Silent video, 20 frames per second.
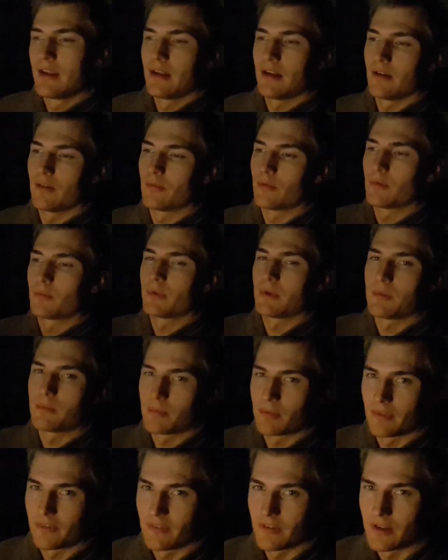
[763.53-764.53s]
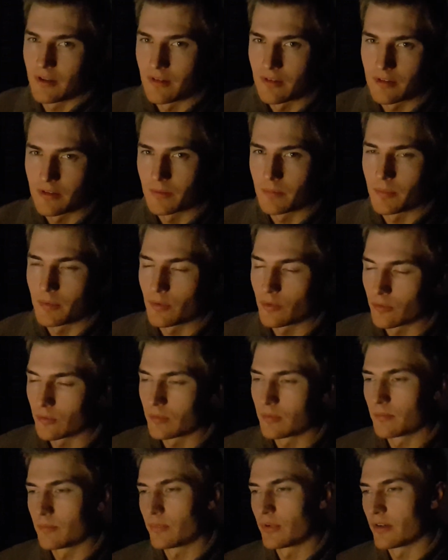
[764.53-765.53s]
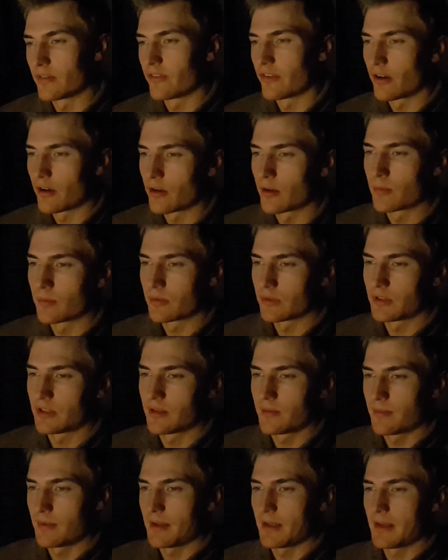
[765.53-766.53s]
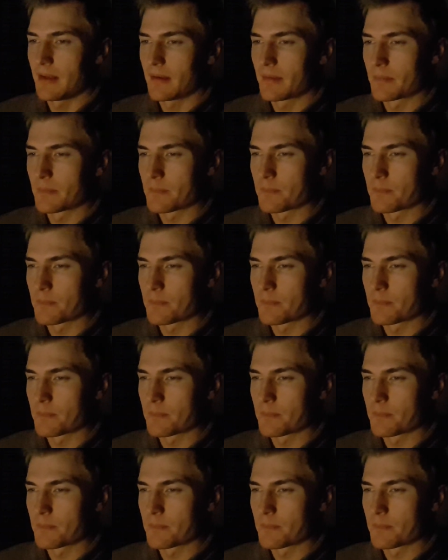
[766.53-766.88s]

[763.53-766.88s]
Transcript: it would be preferable to be.